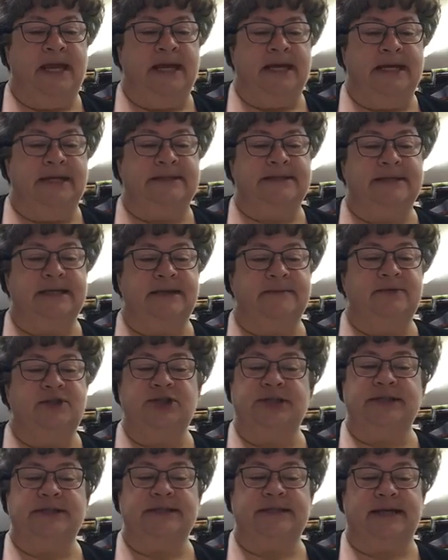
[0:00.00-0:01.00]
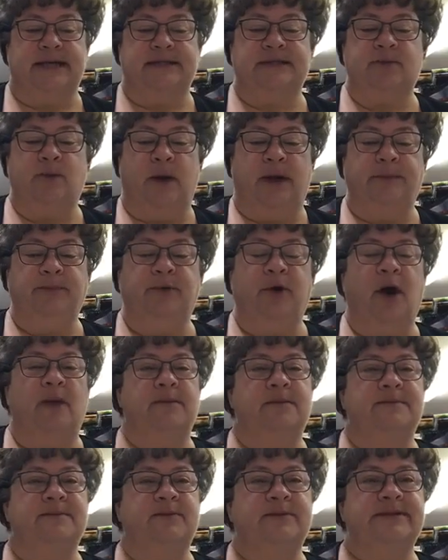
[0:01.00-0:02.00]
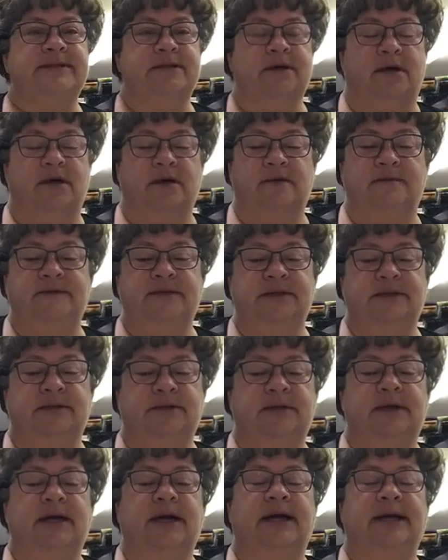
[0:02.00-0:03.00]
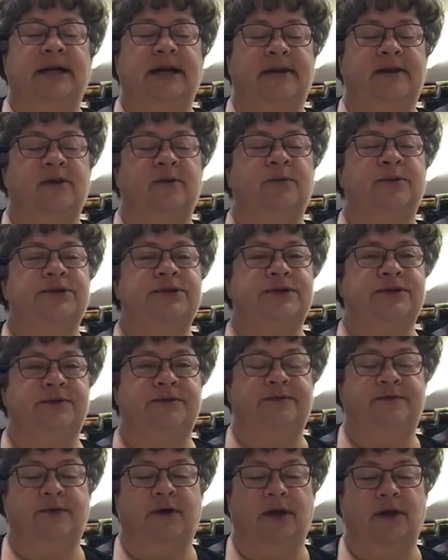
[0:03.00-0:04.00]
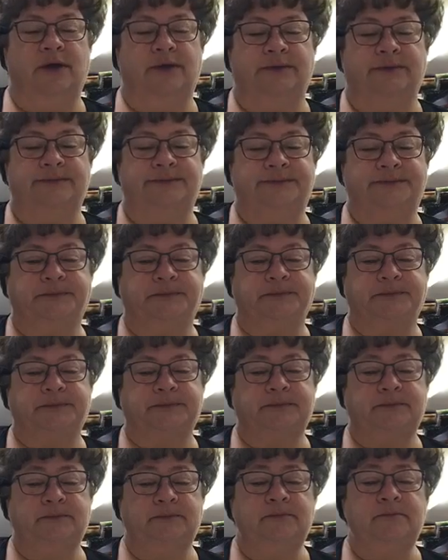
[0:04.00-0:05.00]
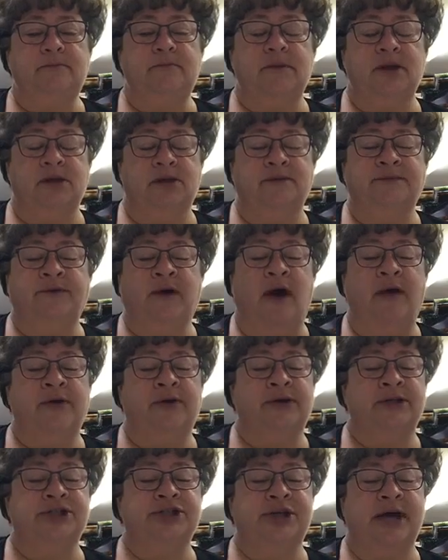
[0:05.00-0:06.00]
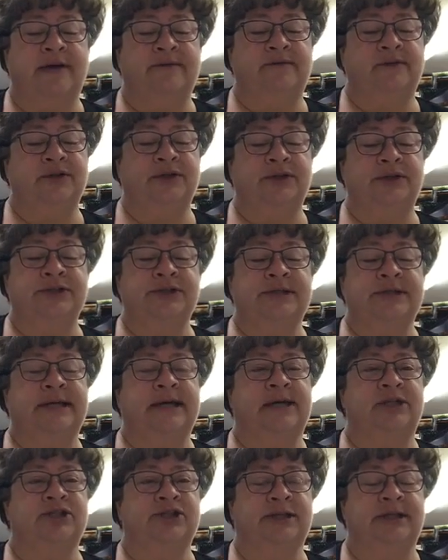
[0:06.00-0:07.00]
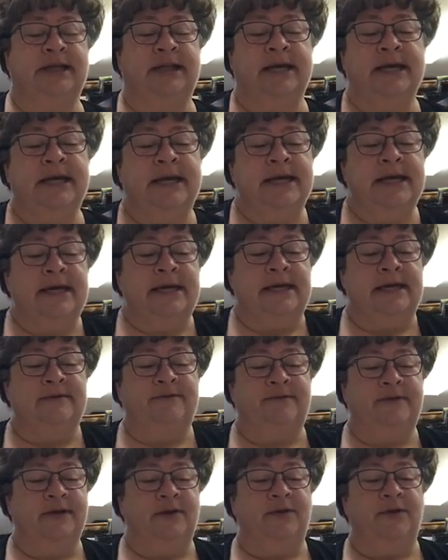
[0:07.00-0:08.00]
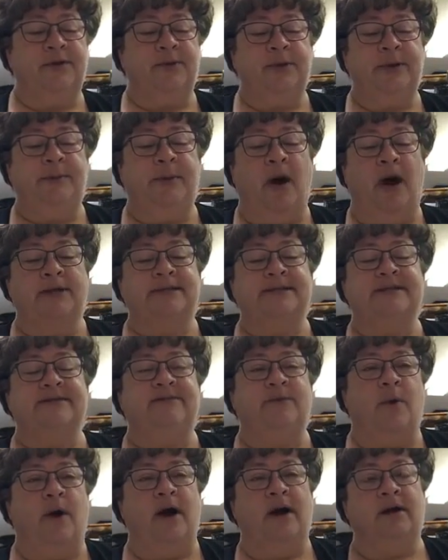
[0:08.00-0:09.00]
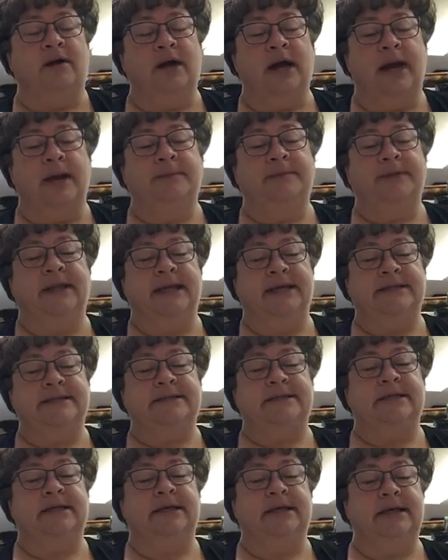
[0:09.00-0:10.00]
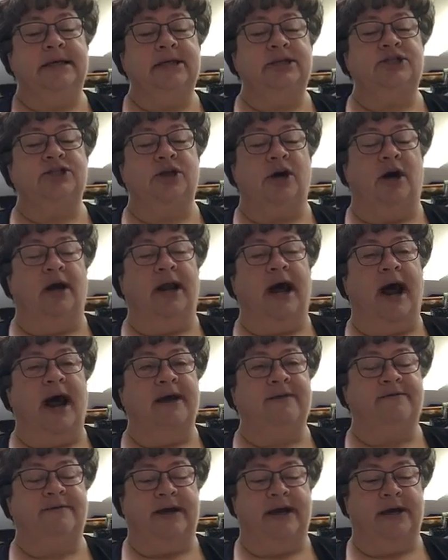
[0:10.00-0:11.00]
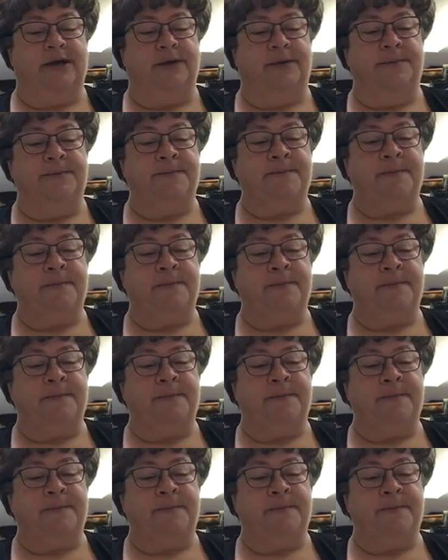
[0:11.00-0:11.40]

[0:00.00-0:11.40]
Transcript: It seemed just as one problem was solved, another would soon follow. Her father, a chef, took her to the kitchen. He filled 3 pots of water and placed each on high fire.